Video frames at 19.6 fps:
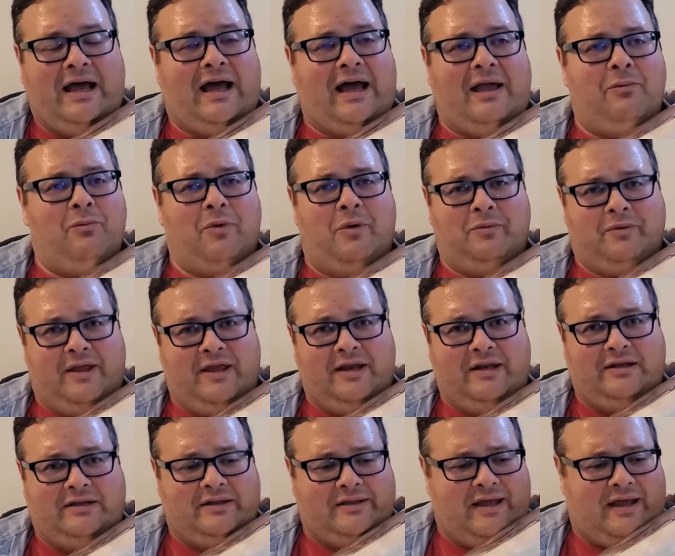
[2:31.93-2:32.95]
I won't get
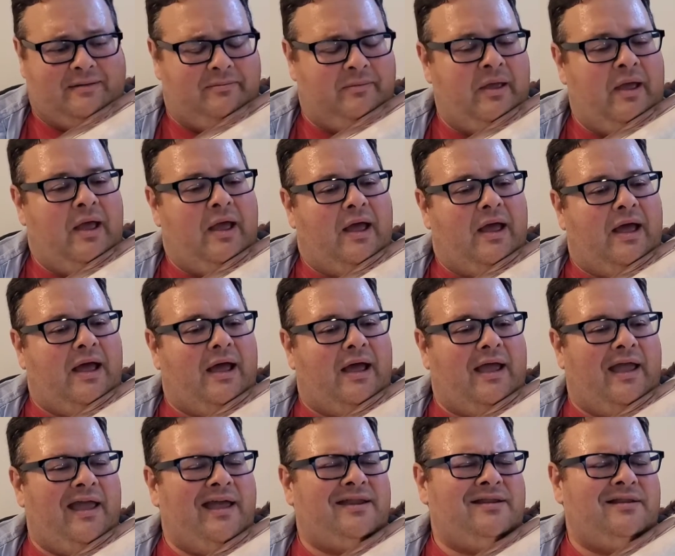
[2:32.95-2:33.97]
into Uh,
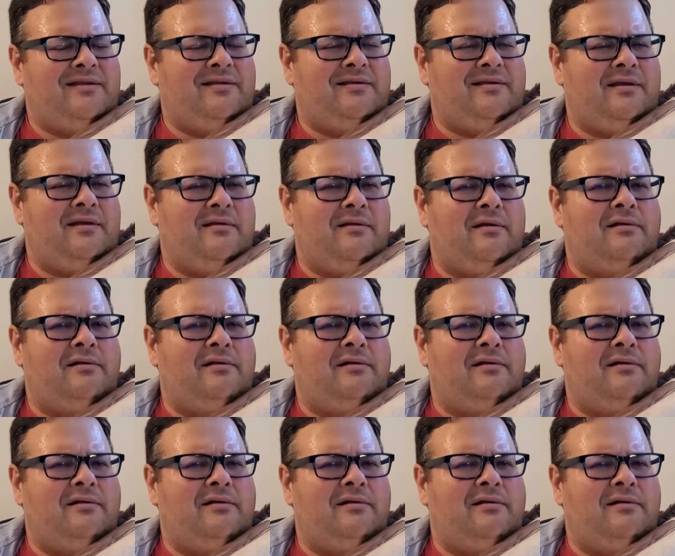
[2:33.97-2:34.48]
and uh,